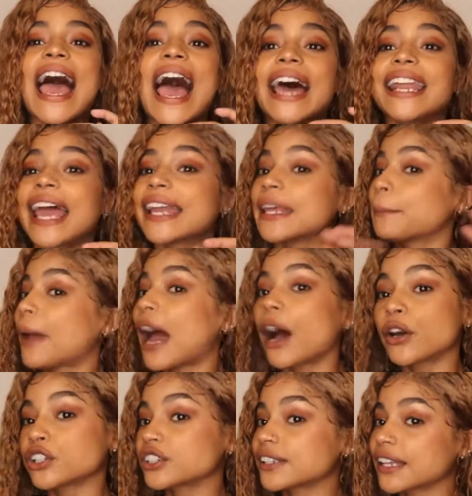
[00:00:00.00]
add any
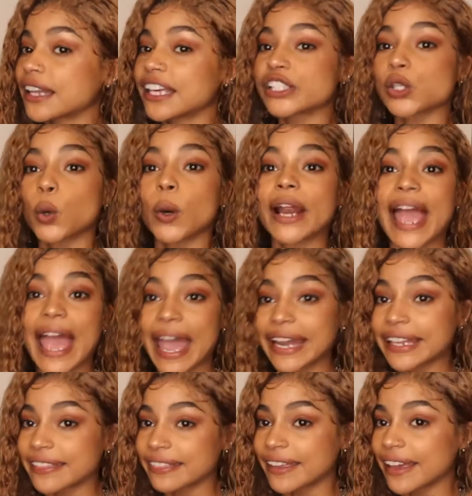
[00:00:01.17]
powder to the lace or
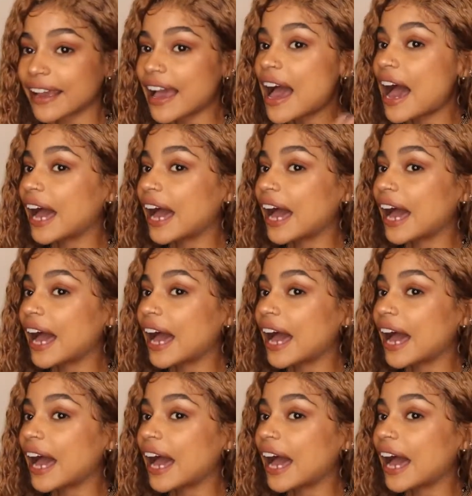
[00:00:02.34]
anything.